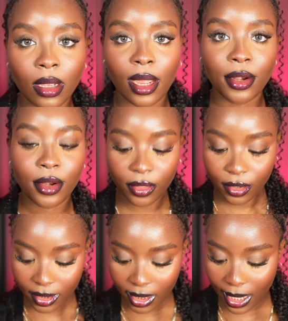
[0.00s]

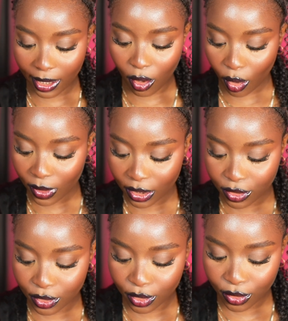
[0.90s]
Another thing I always
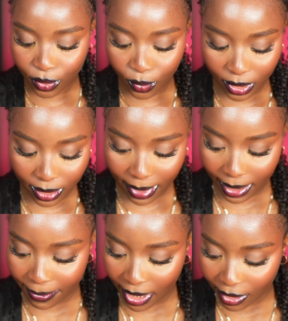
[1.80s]
do with
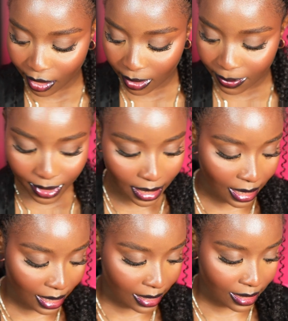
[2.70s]
my makeup
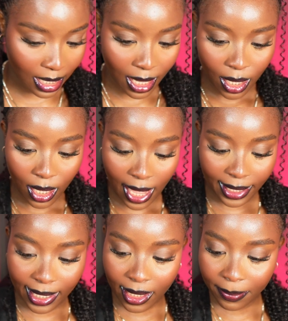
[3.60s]
is I
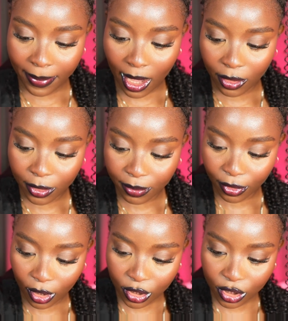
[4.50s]
get a powder
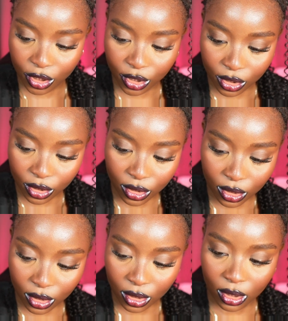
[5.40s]
brush,
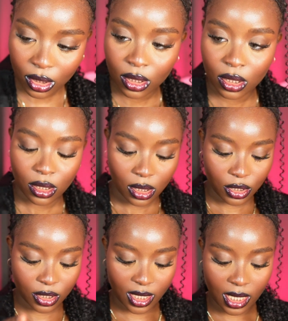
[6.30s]

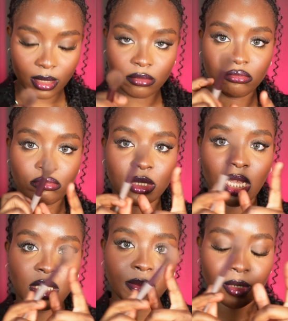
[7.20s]
just get a
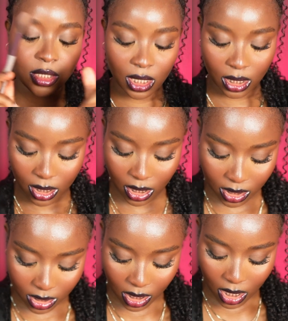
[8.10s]
nice brush like
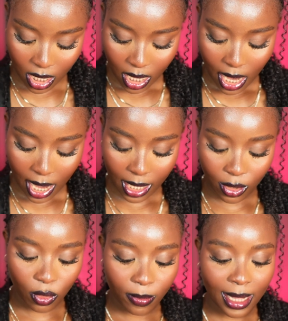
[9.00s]
this, and I
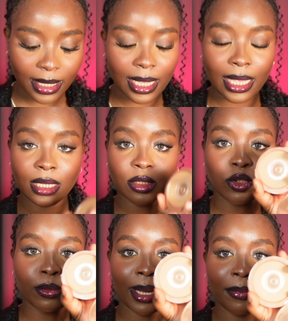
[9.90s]
go back
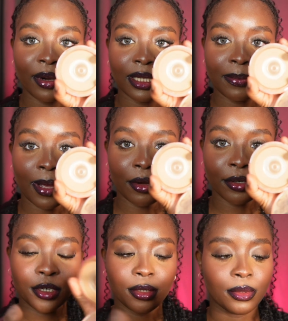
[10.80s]
into my pressed
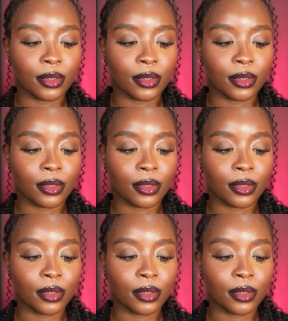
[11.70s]
powder